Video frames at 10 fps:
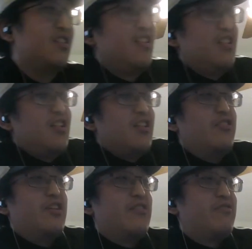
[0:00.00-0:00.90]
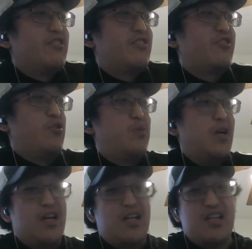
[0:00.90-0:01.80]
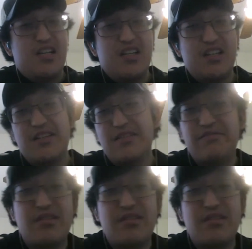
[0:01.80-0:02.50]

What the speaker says: like 12 years ago, they drafted DJ Hayden. Like they just keep